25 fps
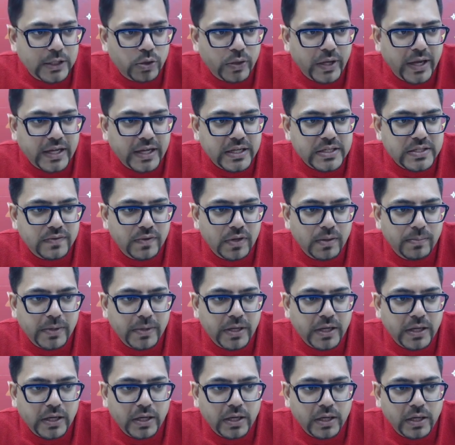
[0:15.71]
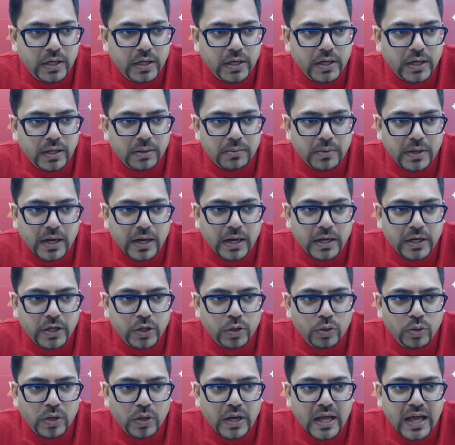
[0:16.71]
to x will be here and you will